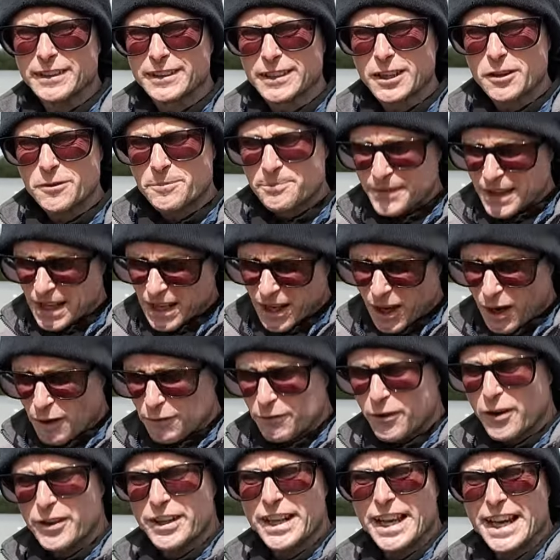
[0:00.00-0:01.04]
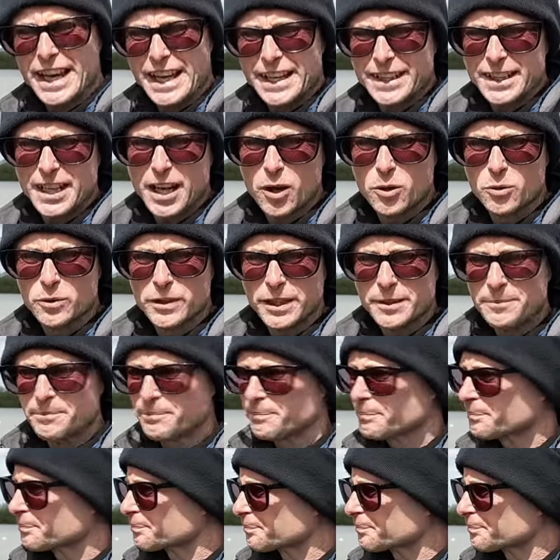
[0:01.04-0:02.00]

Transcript: So I find hand holding